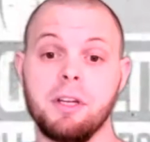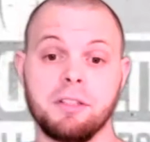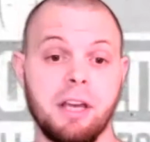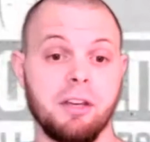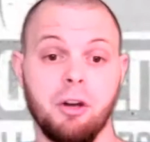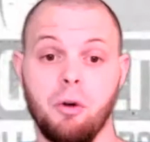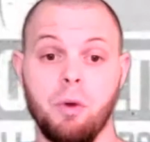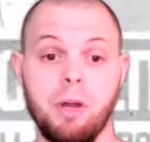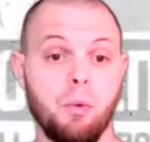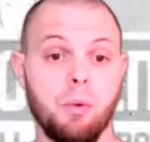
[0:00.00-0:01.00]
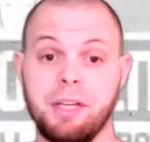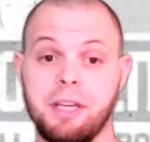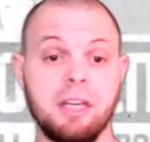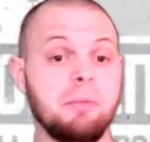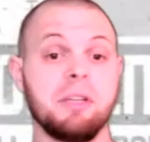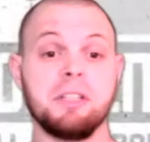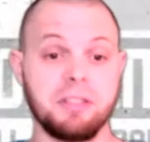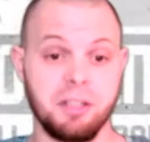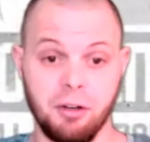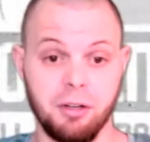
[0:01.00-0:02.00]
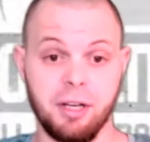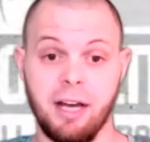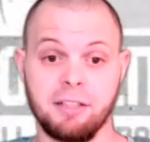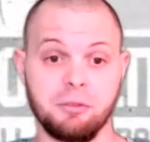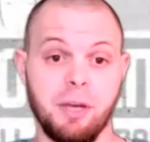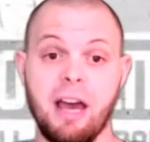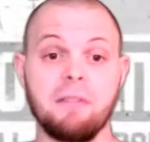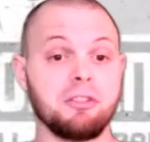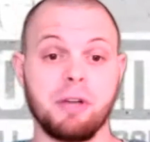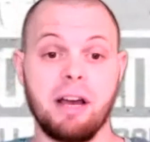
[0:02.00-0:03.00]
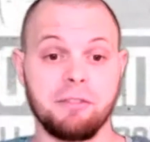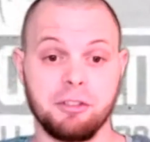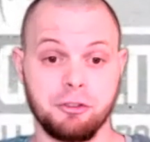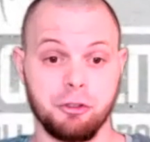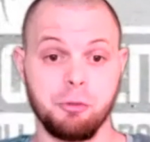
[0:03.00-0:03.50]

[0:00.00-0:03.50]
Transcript: saying you know we we keep missing on guys and we haven't drafted a